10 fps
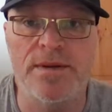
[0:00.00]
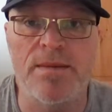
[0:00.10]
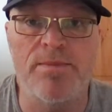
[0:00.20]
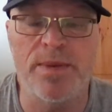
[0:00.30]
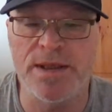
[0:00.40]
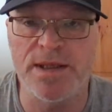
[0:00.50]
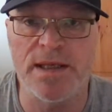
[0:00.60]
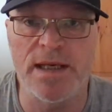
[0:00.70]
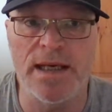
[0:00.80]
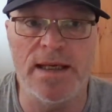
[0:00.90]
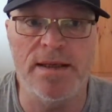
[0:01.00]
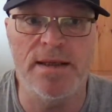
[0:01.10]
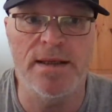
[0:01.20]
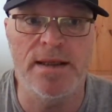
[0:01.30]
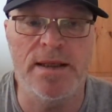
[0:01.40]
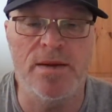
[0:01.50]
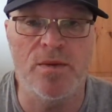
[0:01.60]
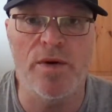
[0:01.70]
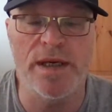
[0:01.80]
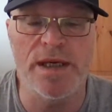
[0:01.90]
implicitly
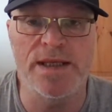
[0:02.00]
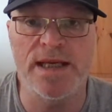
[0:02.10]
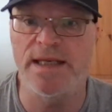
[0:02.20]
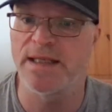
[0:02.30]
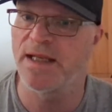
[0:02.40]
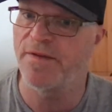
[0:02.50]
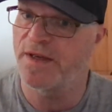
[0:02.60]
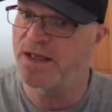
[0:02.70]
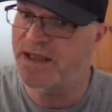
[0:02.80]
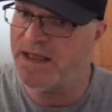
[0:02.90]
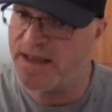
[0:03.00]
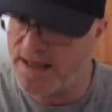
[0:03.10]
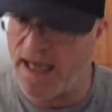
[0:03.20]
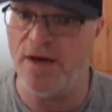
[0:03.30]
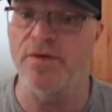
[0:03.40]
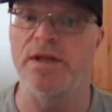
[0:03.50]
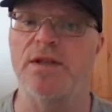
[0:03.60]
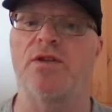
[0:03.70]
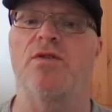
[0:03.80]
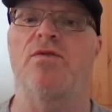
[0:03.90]
what he says. And if he says
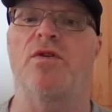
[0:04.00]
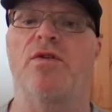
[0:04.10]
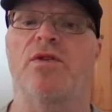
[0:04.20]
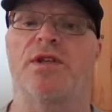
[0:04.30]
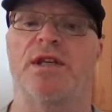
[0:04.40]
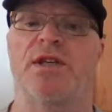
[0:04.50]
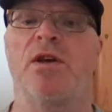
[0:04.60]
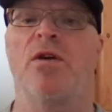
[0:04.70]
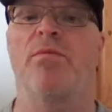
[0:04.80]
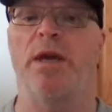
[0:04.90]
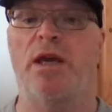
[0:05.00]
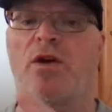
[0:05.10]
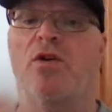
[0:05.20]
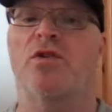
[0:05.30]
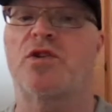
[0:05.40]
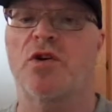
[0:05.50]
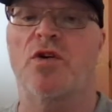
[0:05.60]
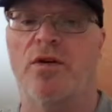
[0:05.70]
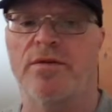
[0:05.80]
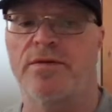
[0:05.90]
calories do not exist because
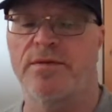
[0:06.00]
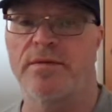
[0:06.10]
of,